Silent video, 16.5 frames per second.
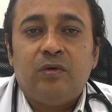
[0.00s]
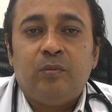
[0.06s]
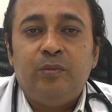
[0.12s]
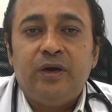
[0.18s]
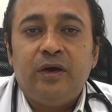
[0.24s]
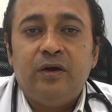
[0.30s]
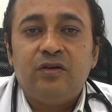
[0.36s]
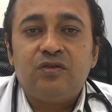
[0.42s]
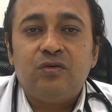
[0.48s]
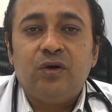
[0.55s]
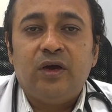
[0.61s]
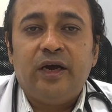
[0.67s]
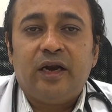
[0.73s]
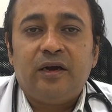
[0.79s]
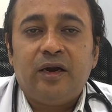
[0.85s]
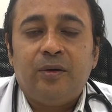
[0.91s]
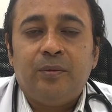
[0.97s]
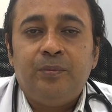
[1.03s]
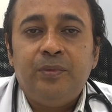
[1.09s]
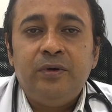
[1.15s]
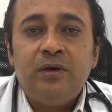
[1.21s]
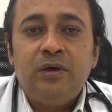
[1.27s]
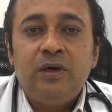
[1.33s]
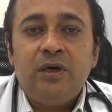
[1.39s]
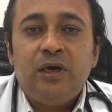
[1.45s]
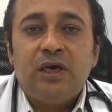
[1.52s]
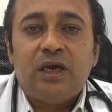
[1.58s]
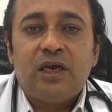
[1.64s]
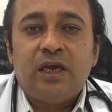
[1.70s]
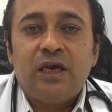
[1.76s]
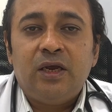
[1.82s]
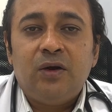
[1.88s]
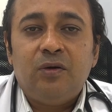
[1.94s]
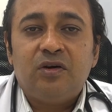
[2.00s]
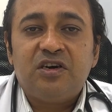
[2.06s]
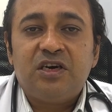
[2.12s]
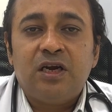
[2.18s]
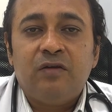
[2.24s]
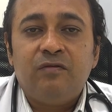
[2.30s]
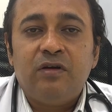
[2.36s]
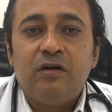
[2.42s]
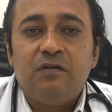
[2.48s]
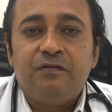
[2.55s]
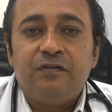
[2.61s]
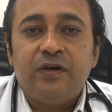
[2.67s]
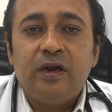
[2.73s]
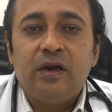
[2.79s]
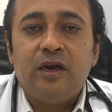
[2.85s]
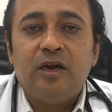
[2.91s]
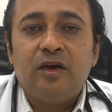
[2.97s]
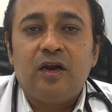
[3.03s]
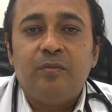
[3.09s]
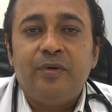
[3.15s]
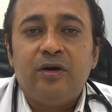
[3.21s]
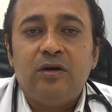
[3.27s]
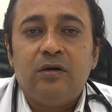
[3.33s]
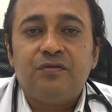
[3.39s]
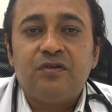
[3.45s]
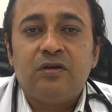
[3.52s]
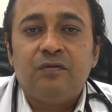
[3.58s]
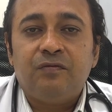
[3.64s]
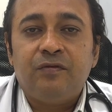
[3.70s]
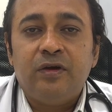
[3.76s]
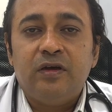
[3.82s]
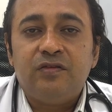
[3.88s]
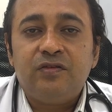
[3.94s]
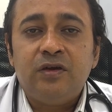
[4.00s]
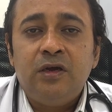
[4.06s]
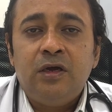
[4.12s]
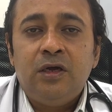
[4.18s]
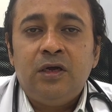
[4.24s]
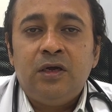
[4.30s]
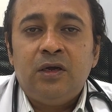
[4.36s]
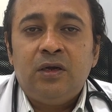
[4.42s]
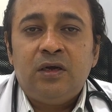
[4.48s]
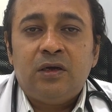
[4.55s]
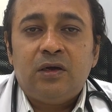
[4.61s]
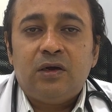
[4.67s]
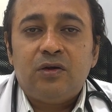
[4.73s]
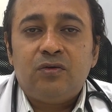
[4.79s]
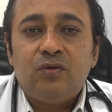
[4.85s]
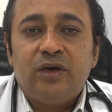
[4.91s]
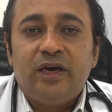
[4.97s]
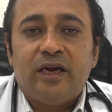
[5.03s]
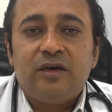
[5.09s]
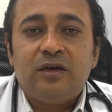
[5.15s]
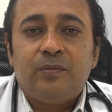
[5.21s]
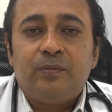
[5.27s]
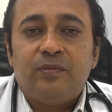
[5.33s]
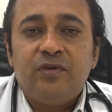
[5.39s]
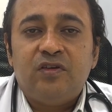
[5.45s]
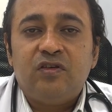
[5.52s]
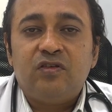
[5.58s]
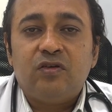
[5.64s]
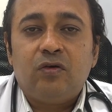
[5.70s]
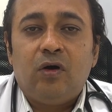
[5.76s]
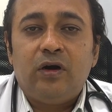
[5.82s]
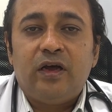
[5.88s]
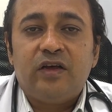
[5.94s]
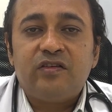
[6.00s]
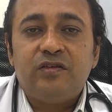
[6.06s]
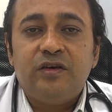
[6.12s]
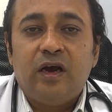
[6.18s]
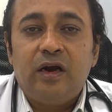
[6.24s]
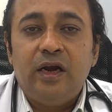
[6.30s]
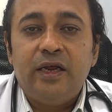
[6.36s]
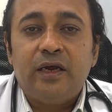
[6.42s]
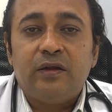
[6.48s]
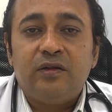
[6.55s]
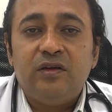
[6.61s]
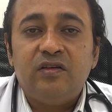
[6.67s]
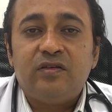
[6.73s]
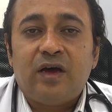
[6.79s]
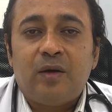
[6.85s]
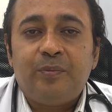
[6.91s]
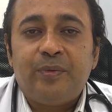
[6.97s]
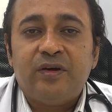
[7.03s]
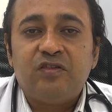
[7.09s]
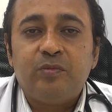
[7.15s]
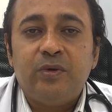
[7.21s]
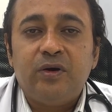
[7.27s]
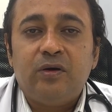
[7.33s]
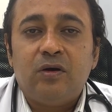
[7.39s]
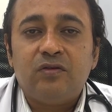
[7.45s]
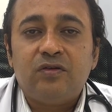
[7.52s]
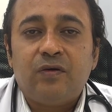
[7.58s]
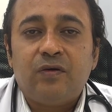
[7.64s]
begins to get up, he or she will feel a little bit of stiffness to get up. This is called as gelling. This happens because